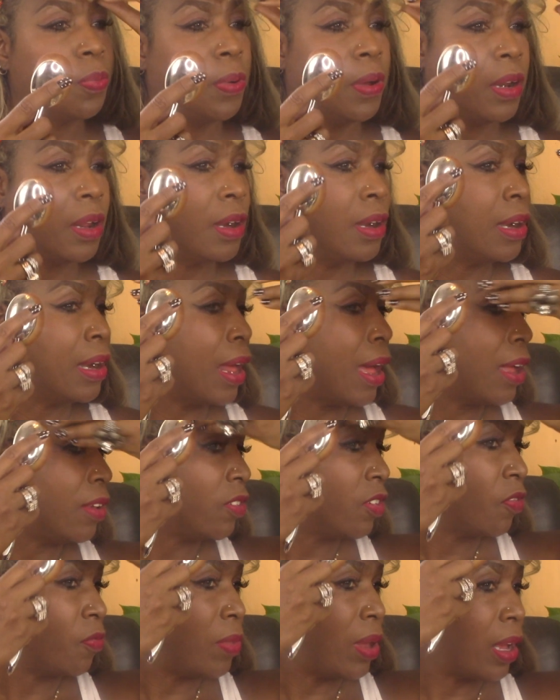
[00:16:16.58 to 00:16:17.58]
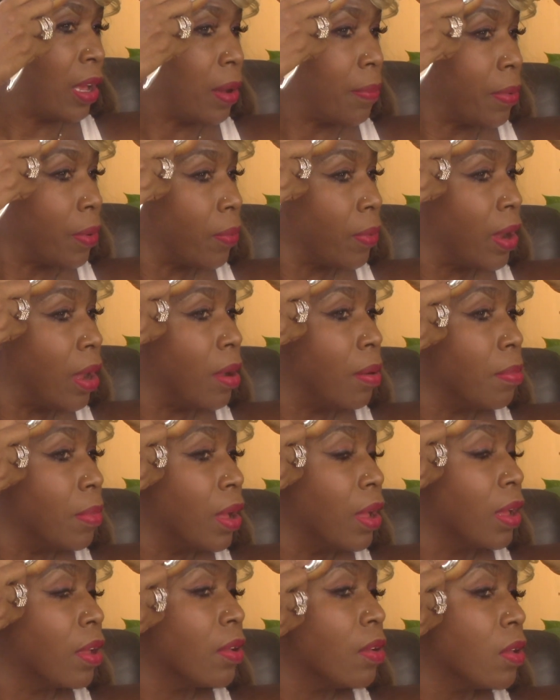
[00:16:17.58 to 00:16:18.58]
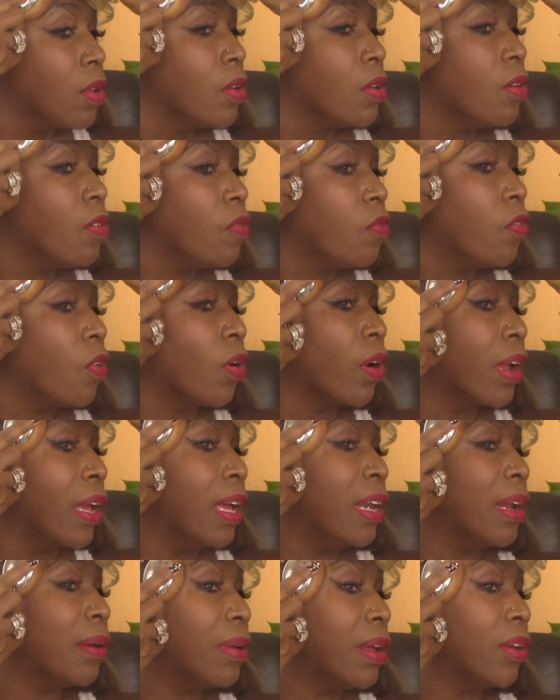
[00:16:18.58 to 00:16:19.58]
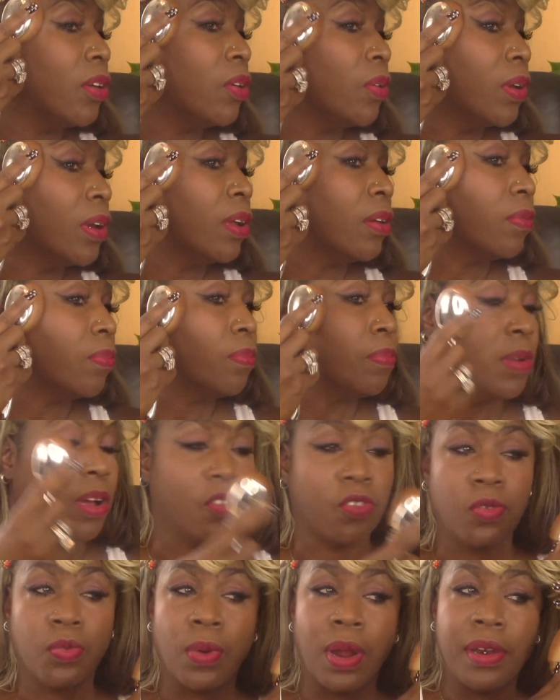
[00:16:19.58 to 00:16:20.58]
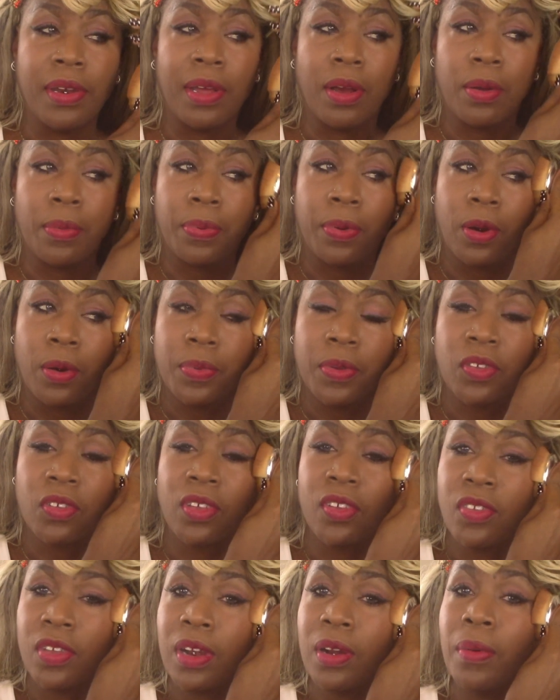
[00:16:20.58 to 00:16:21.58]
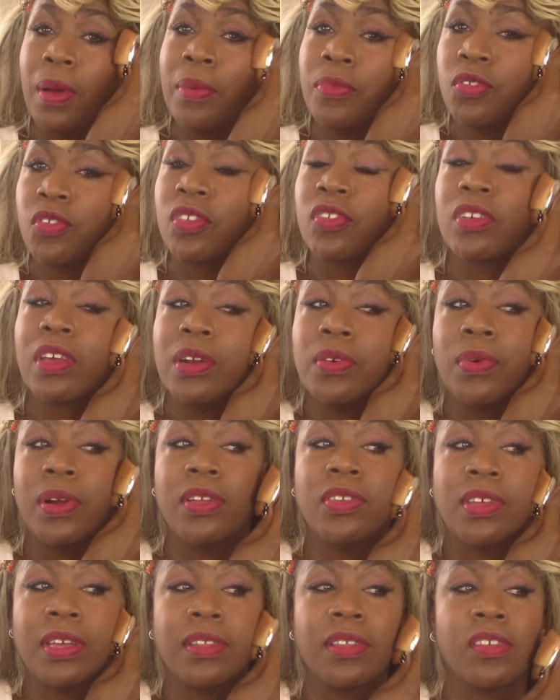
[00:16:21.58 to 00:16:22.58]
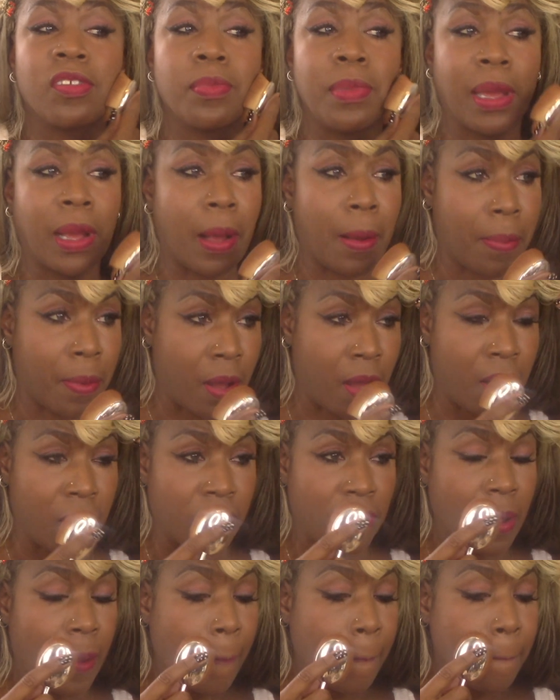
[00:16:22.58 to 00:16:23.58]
put a lot of makeup around my forehead. I'm not doing it much right now on purpose, because I'm just getting ready to take this makeup off.